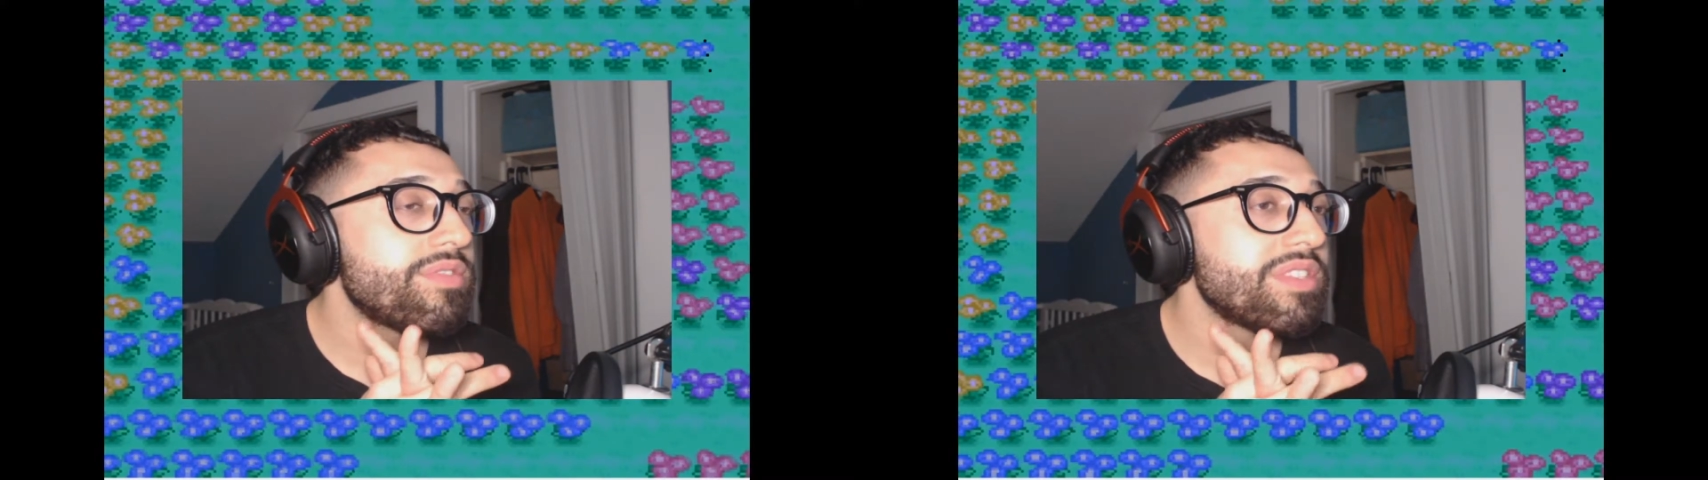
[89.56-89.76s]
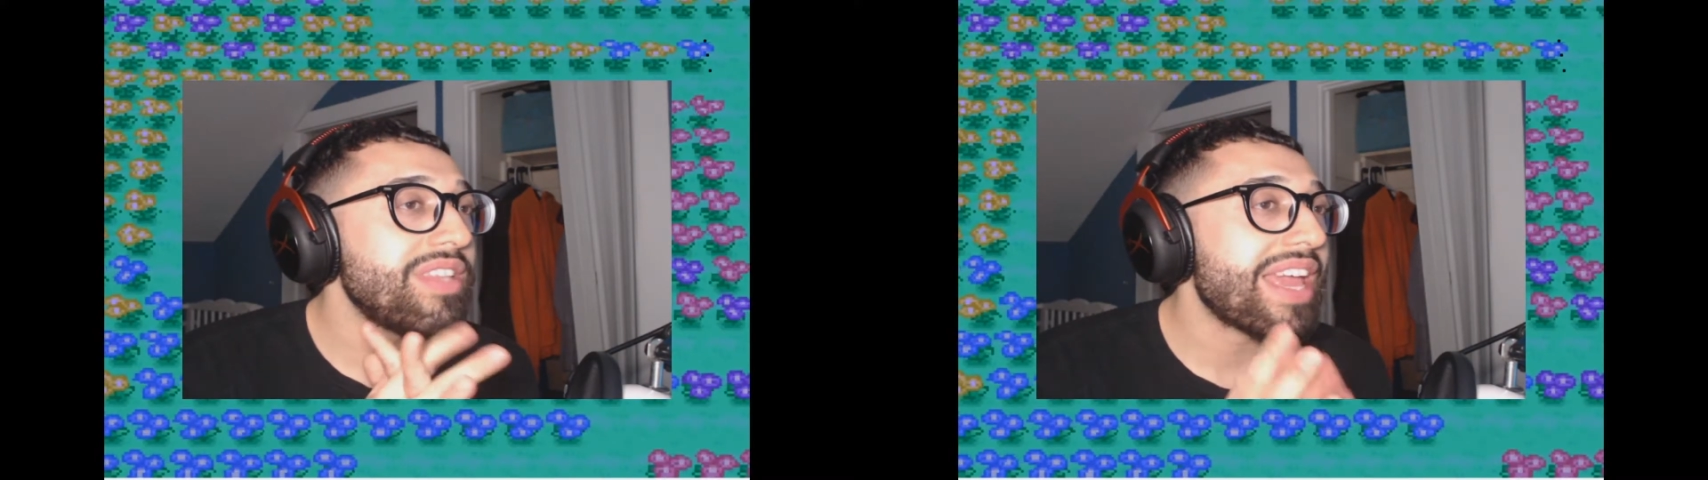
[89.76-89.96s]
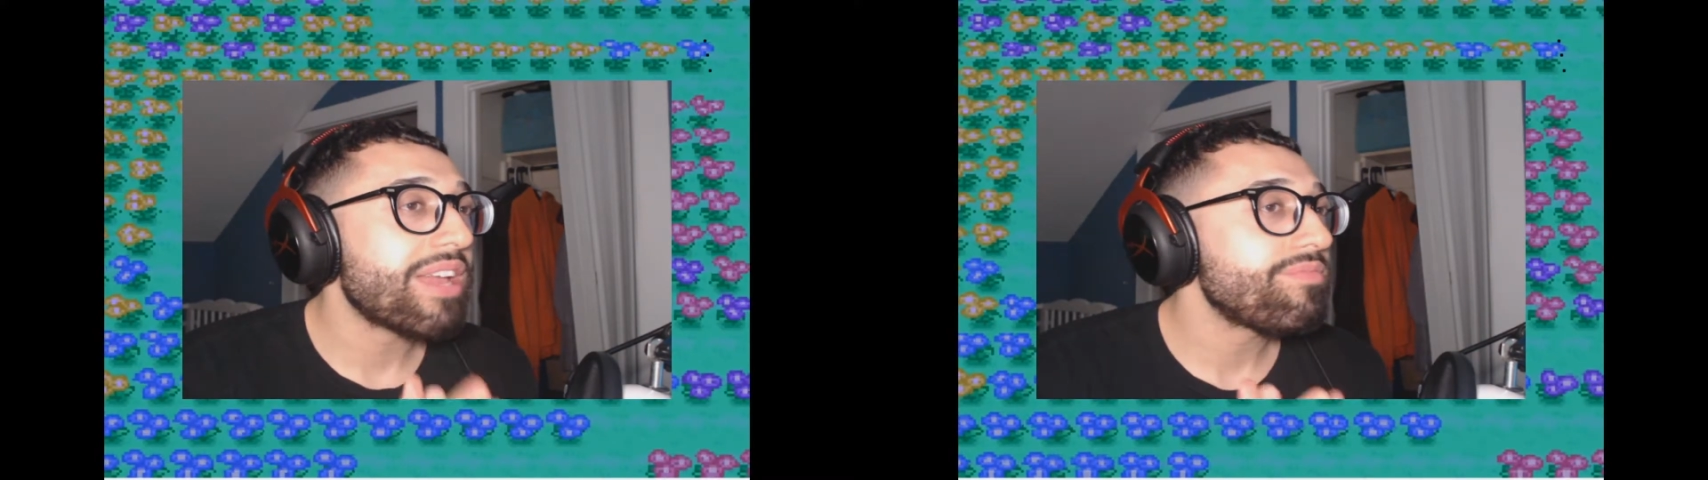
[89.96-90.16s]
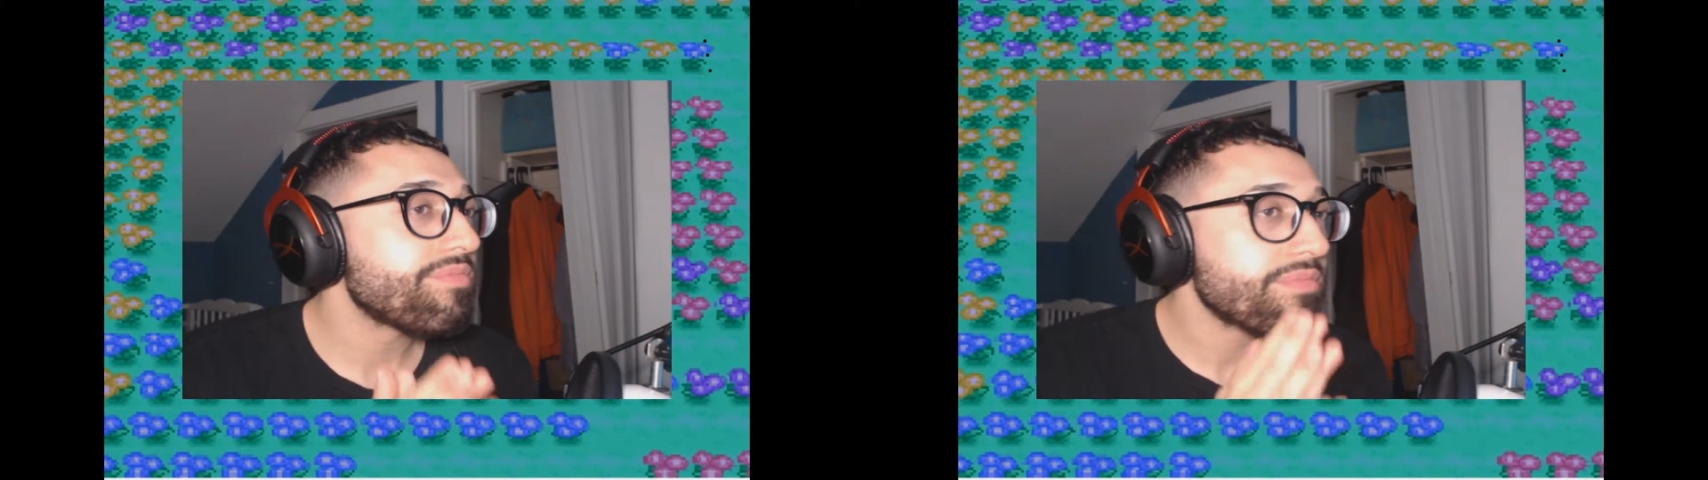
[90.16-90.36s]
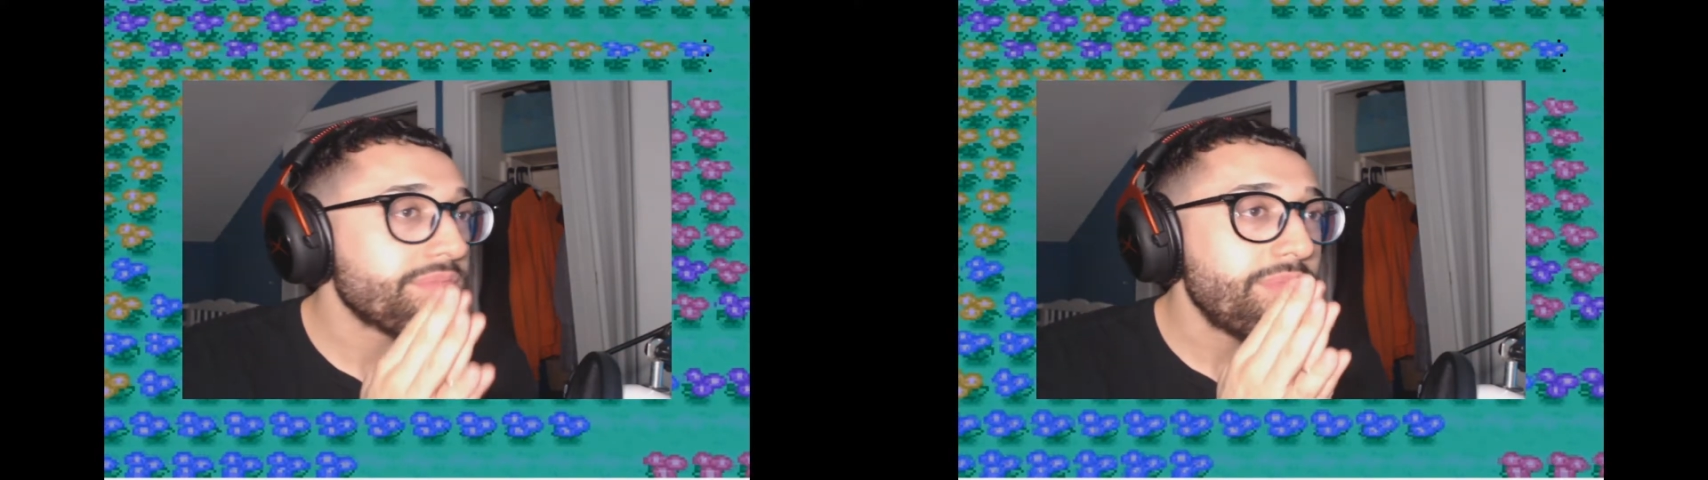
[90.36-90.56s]
Like,
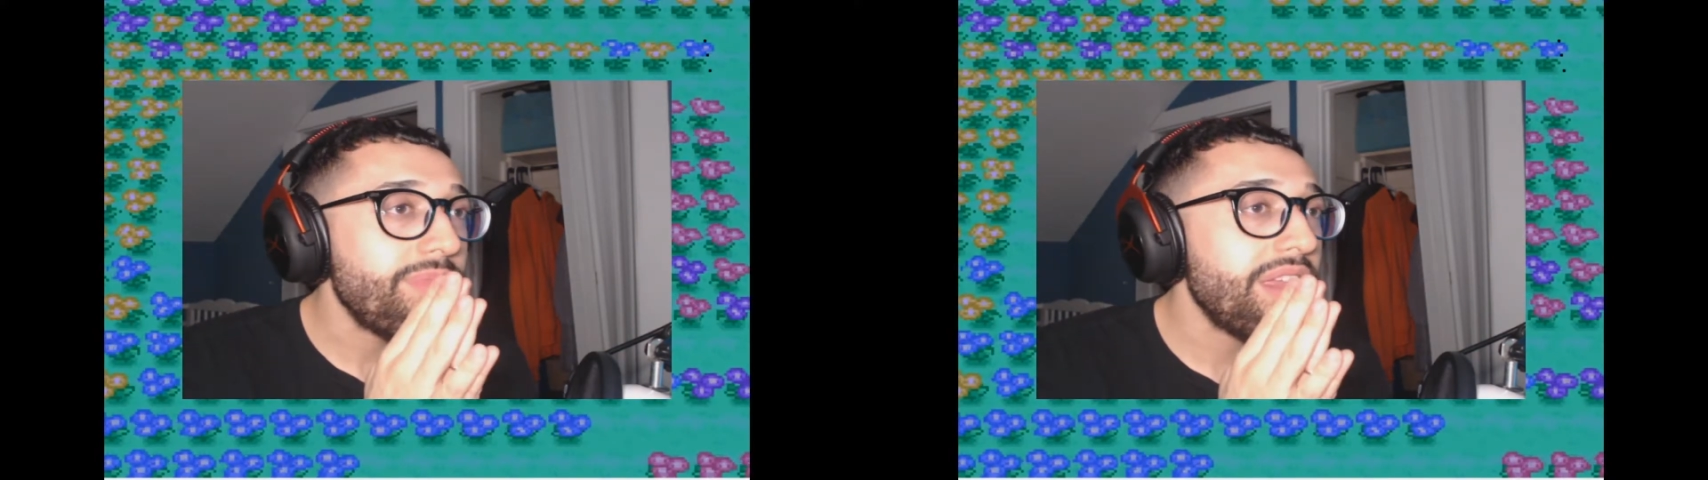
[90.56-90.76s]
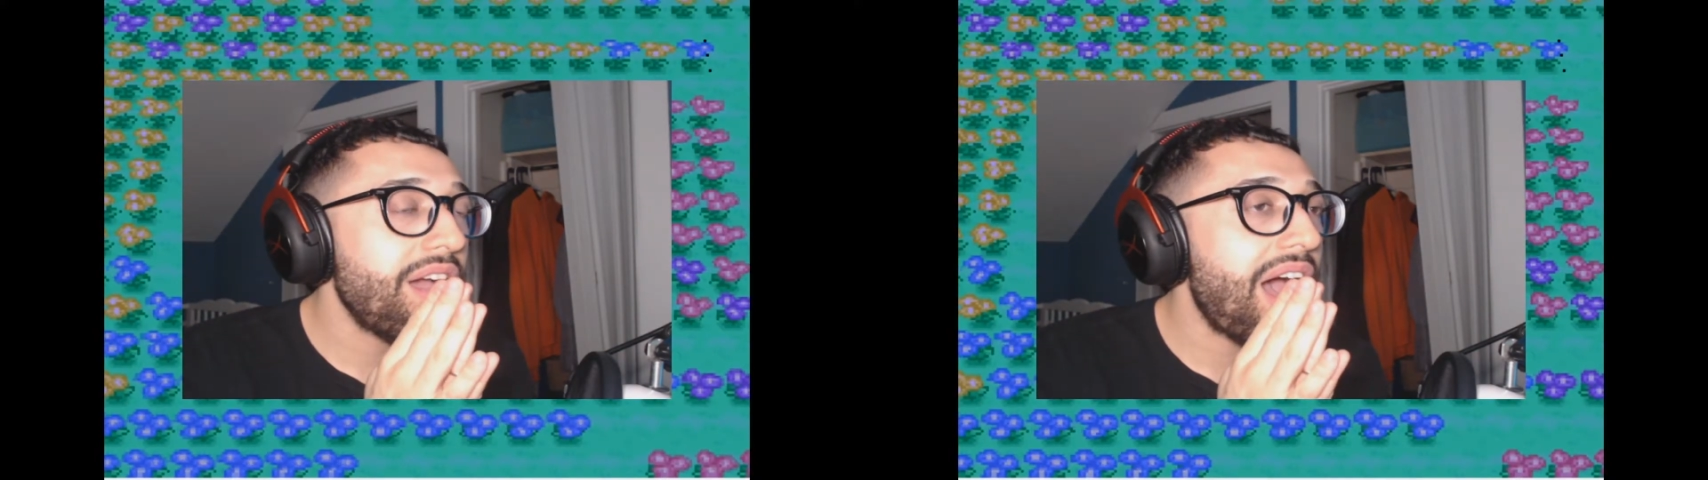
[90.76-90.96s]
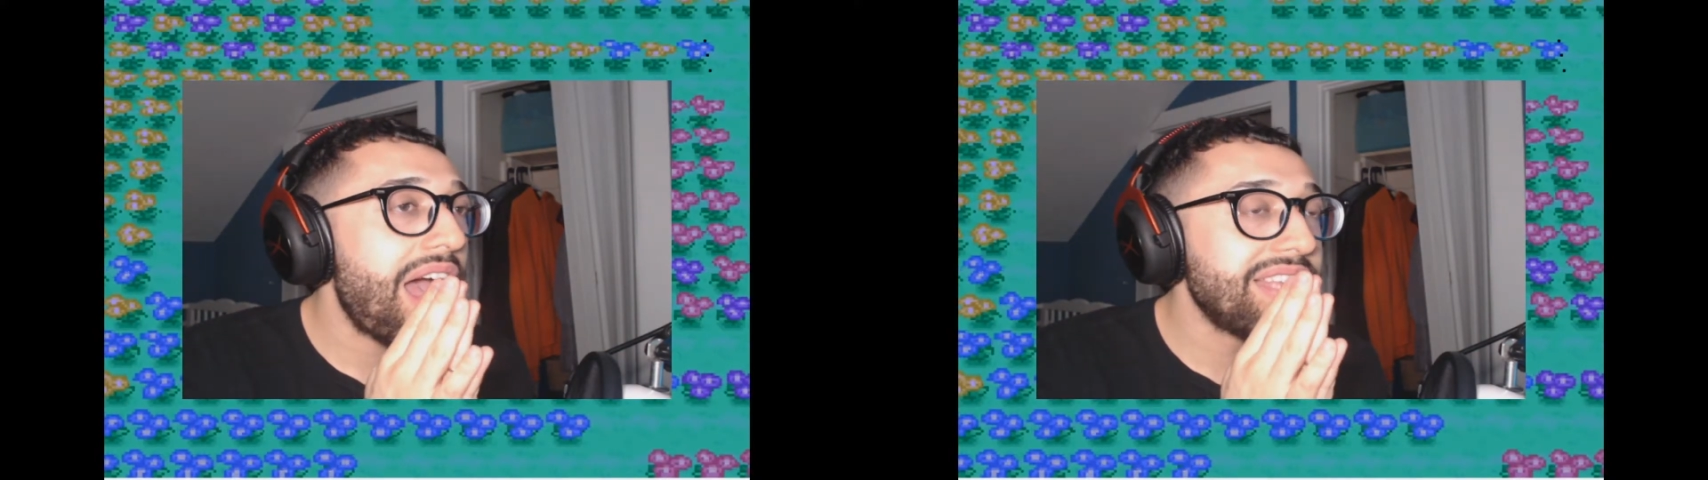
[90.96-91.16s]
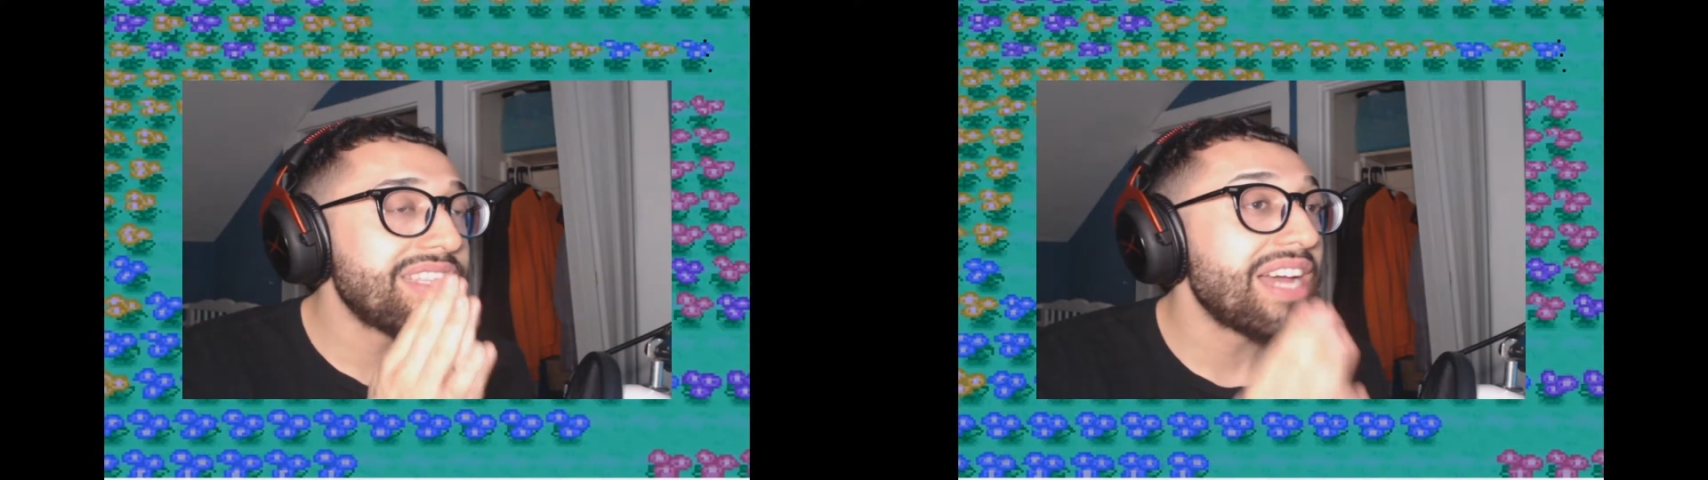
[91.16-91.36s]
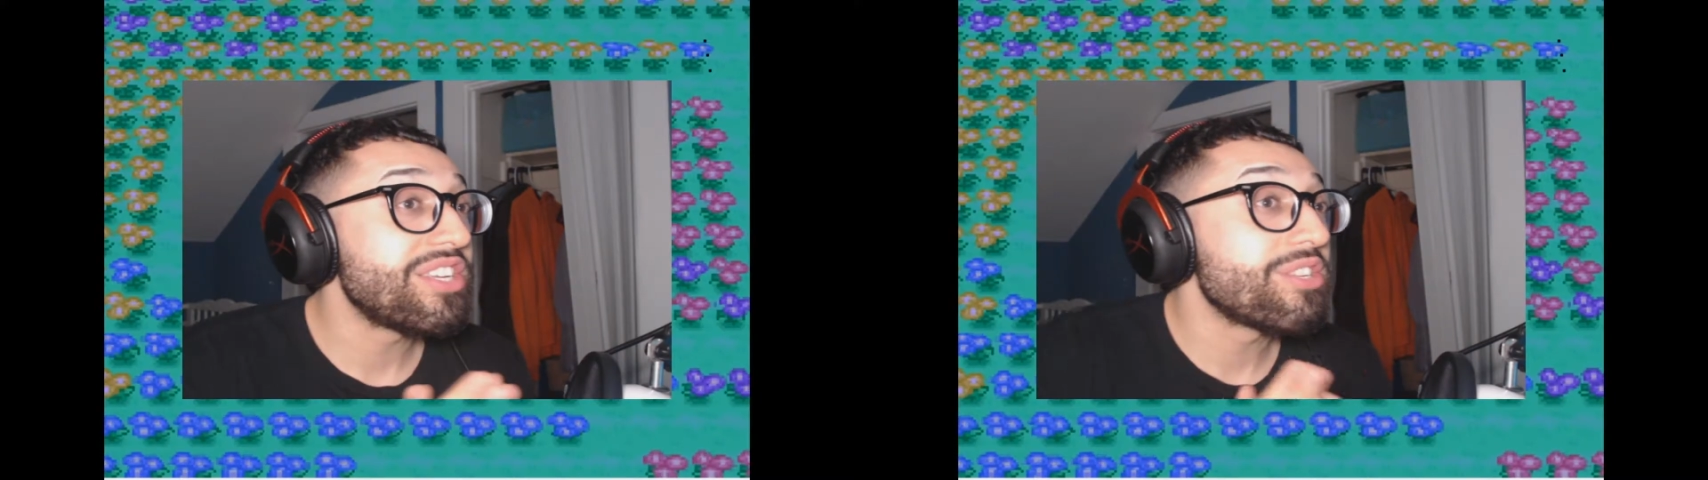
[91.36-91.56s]
it's
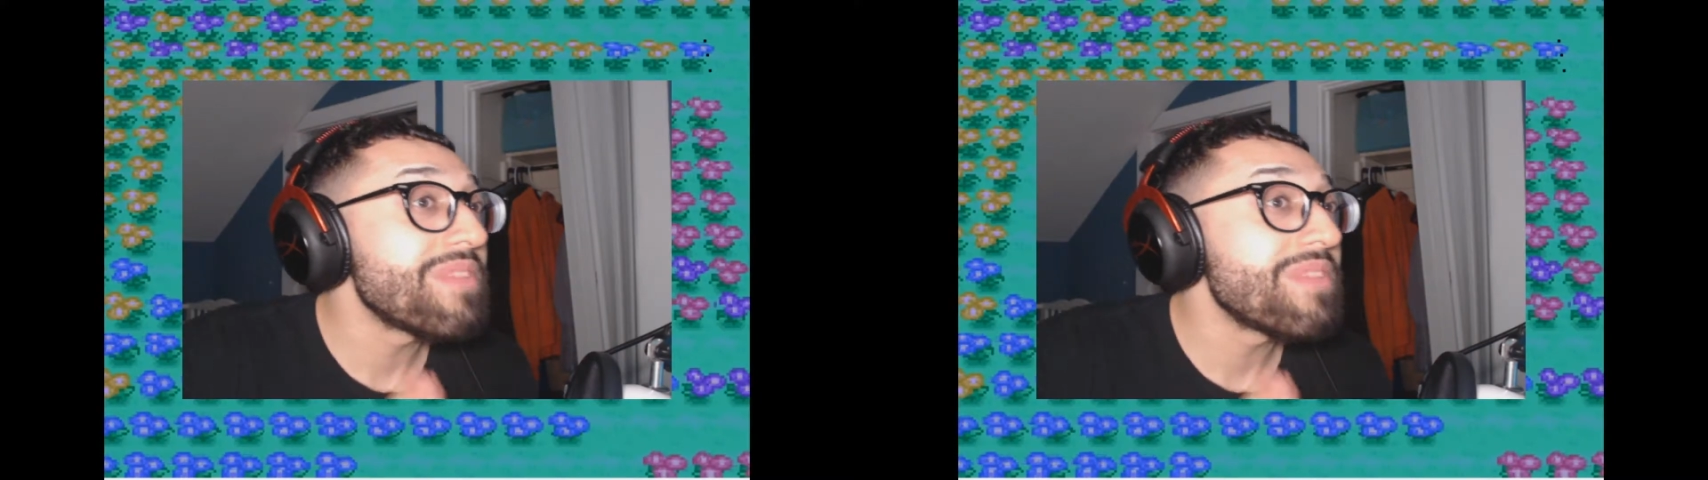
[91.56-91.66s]
not just